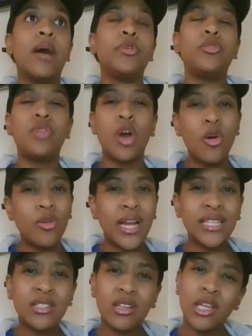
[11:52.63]
You don't
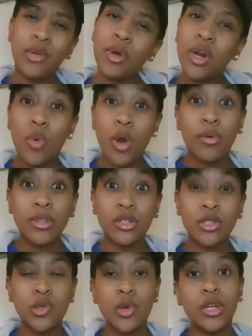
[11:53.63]
necessarily want to work with the
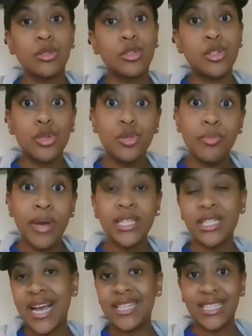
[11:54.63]
soil too
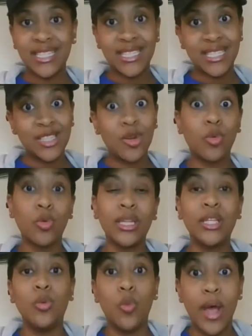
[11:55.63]
much as it's still
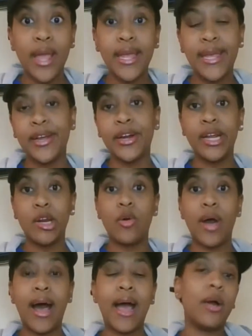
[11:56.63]
really wet here in
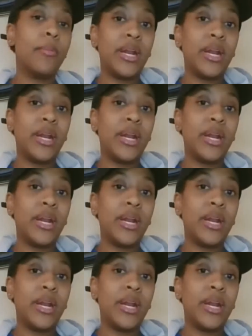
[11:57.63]
Ohio.